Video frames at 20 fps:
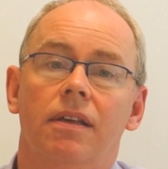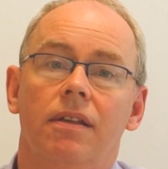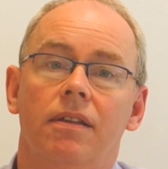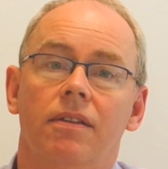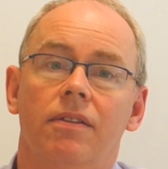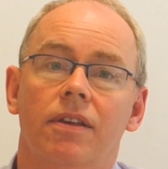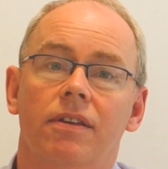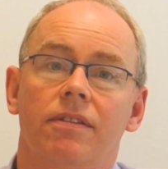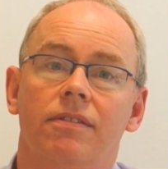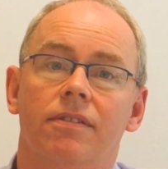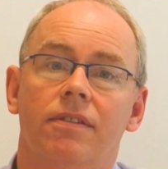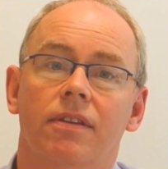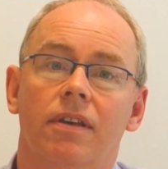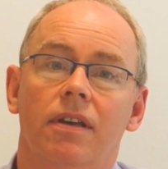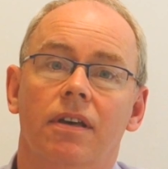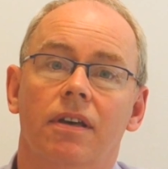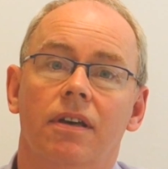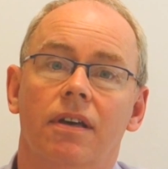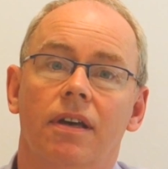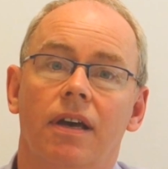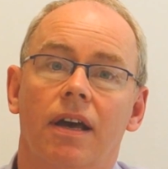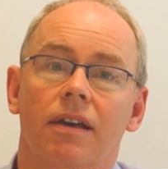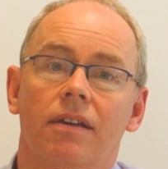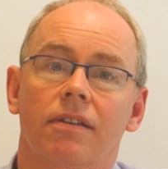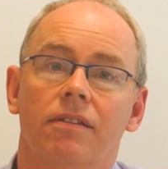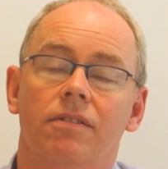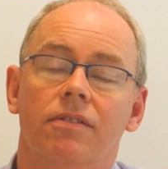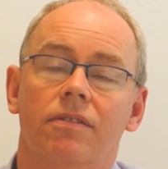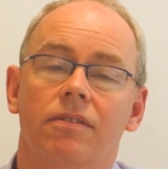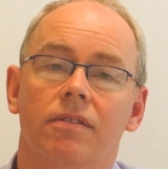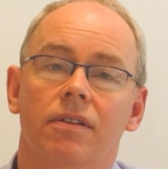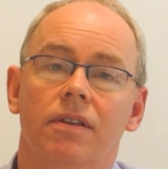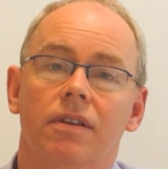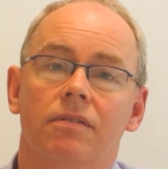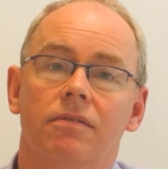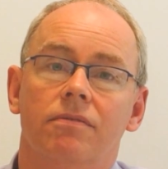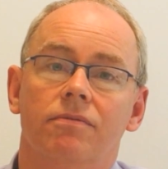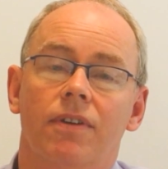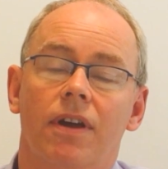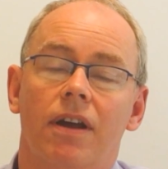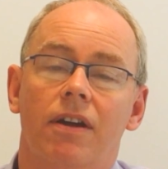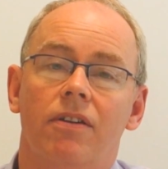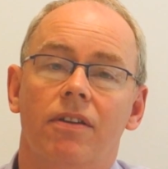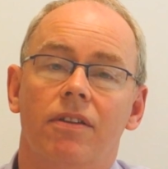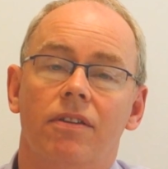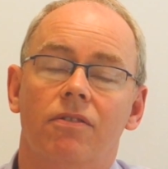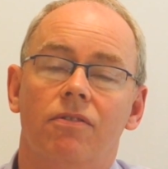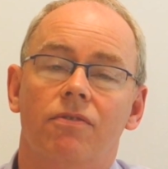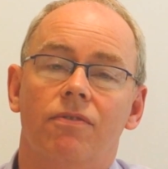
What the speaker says: There are